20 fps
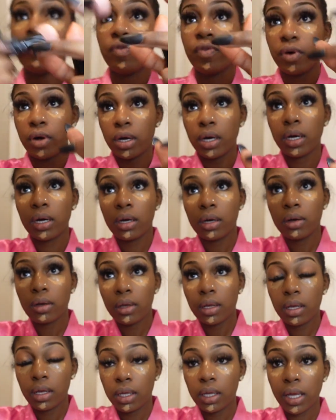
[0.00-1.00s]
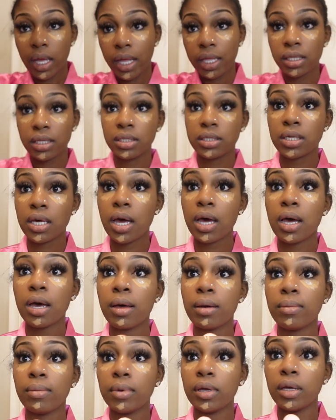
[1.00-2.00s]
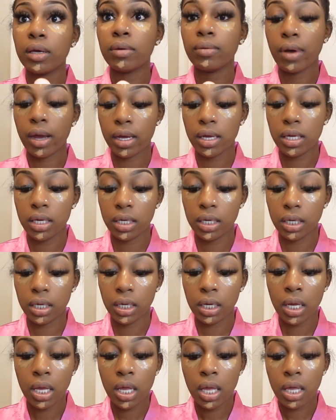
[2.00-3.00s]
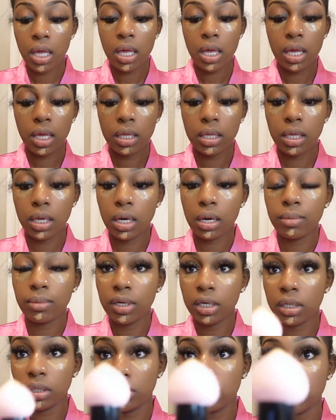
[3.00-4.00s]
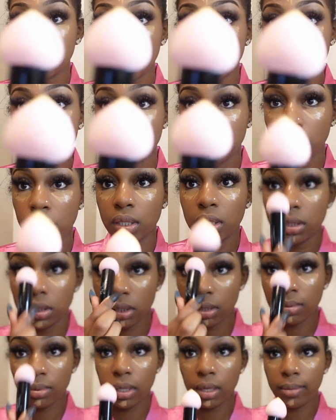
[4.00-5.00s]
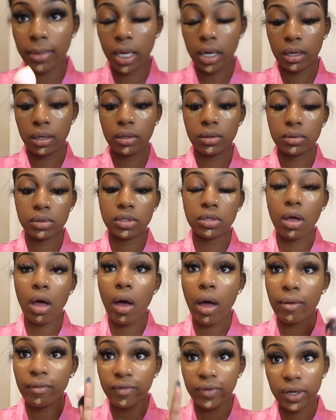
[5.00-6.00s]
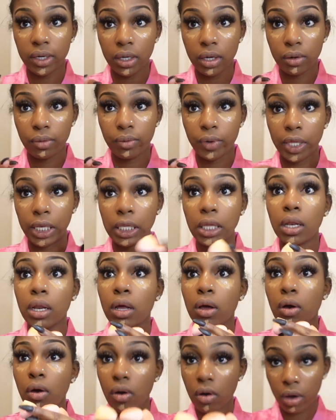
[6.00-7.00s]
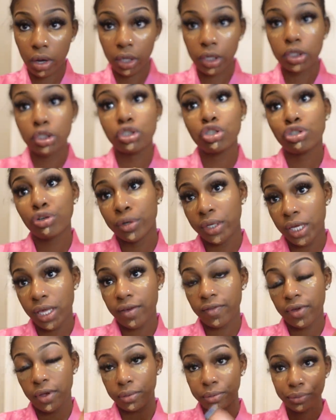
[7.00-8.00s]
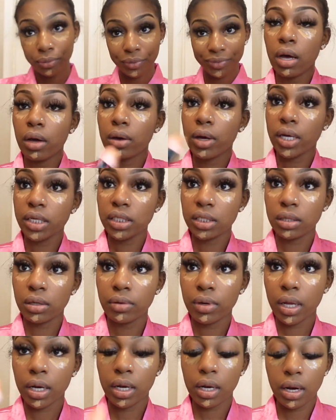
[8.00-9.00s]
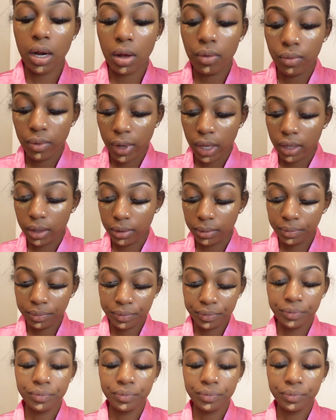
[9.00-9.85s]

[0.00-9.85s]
for at the top and right here. And then I'm gonna use this one to blend my nose. So I'm gonna go with all three of them. Okay, so now that I wet them,